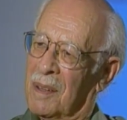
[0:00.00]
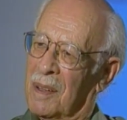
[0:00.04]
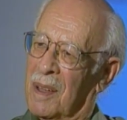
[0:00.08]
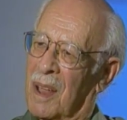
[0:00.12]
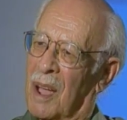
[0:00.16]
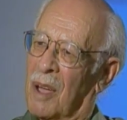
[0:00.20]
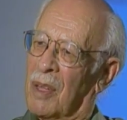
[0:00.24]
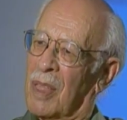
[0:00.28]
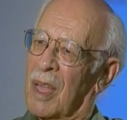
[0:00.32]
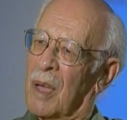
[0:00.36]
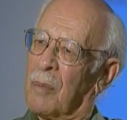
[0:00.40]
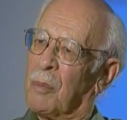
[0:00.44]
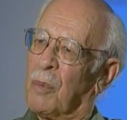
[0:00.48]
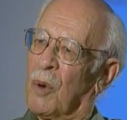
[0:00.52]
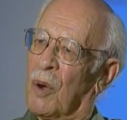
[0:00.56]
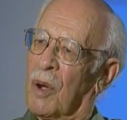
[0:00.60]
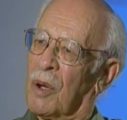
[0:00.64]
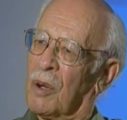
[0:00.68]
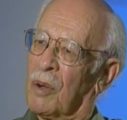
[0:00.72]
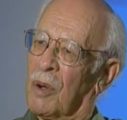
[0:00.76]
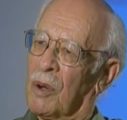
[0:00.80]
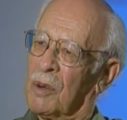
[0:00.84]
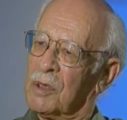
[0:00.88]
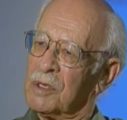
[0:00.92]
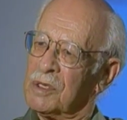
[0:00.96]
Now that
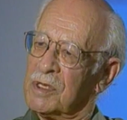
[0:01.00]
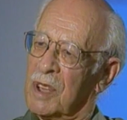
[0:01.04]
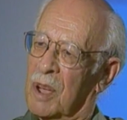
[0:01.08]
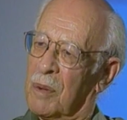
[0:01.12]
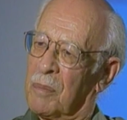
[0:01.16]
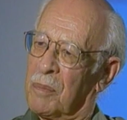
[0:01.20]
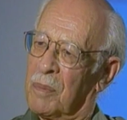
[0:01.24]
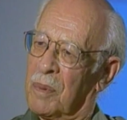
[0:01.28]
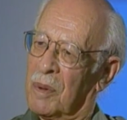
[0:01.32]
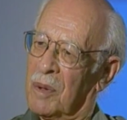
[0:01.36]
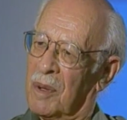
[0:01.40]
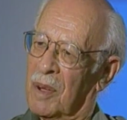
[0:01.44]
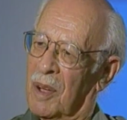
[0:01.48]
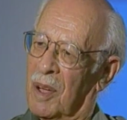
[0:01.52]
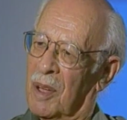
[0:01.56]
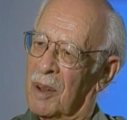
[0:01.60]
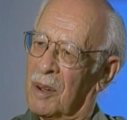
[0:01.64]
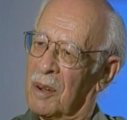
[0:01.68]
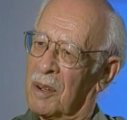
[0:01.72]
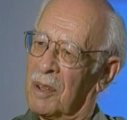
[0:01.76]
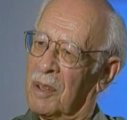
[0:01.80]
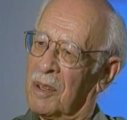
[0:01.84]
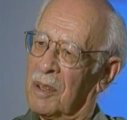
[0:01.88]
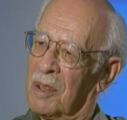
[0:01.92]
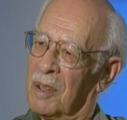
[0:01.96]
boy grows up
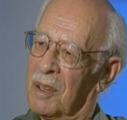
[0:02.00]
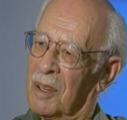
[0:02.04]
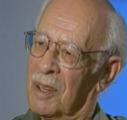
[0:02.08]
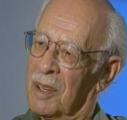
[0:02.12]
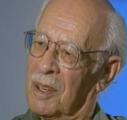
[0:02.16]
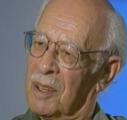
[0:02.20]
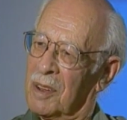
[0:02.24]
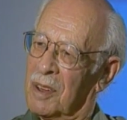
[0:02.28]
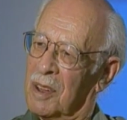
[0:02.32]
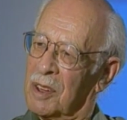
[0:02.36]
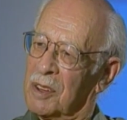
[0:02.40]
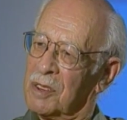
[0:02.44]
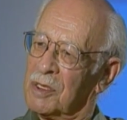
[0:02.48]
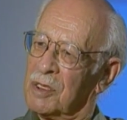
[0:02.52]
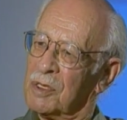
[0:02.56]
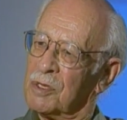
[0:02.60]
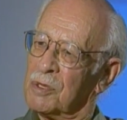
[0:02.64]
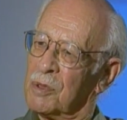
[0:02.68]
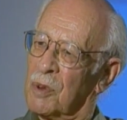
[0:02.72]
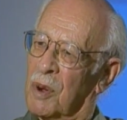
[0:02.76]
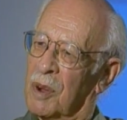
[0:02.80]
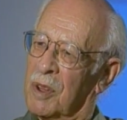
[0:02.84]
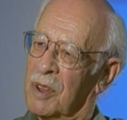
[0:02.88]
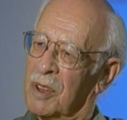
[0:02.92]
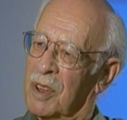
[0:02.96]
under
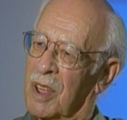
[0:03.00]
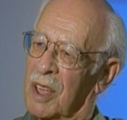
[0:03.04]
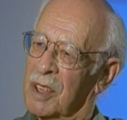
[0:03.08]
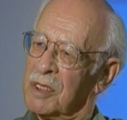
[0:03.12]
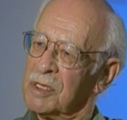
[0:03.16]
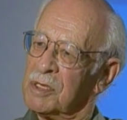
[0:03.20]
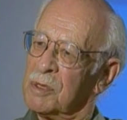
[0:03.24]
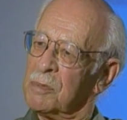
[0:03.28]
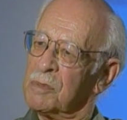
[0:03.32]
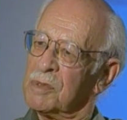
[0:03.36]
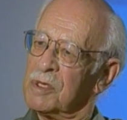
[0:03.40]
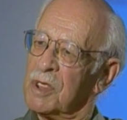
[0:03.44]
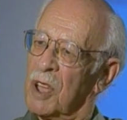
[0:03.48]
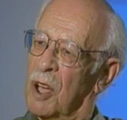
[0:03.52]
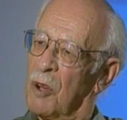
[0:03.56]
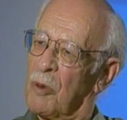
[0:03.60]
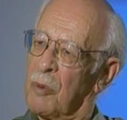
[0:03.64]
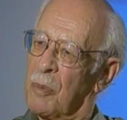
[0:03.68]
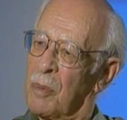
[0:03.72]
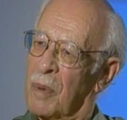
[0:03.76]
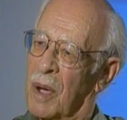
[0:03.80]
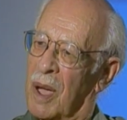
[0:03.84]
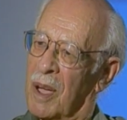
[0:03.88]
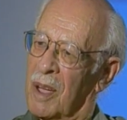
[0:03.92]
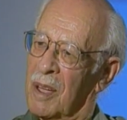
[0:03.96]
conditions where he tests
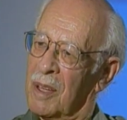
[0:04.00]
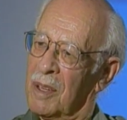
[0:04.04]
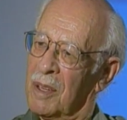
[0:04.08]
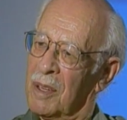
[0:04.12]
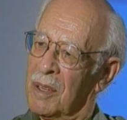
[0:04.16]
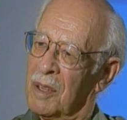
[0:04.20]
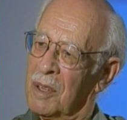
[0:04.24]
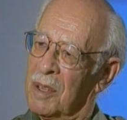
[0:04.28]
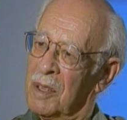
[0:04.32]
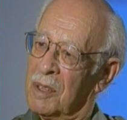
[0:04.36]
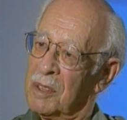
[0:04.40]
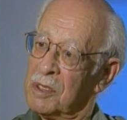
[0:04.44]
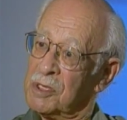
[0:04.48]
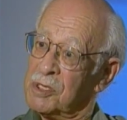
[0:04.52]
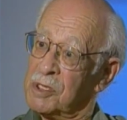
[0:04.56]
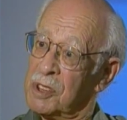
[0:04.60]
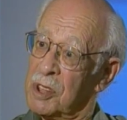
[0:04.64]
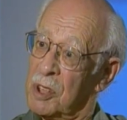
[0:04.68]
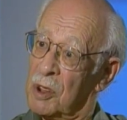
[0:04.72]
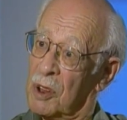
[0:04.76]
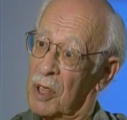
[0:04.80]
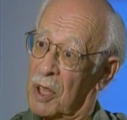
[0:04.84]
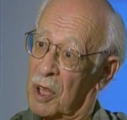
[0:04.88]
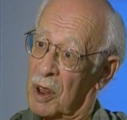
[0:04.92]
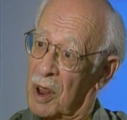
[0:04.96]
himself by
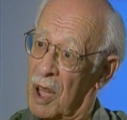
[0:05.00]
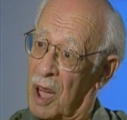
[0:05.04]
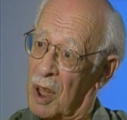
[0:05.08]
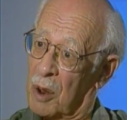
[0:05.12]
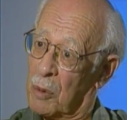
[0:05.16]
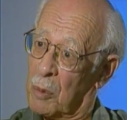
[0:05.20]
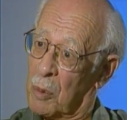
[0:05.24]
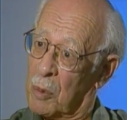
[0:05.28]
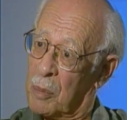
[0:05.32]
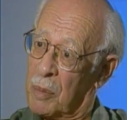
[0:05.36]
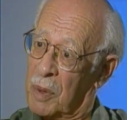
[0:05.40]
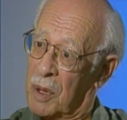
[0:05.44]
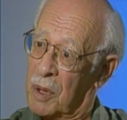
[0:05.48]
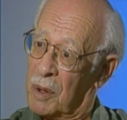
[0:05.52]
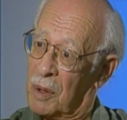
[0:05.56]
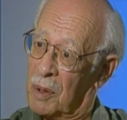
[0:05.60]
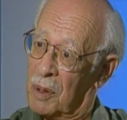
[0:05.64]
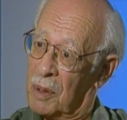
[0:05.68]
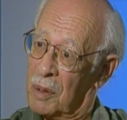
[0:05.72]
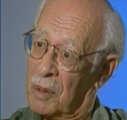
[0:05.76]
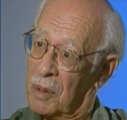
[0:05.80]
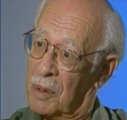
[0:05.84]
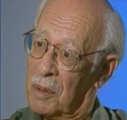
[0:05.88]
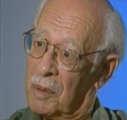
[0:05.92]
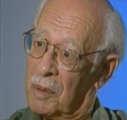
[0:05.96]
stealing an automobile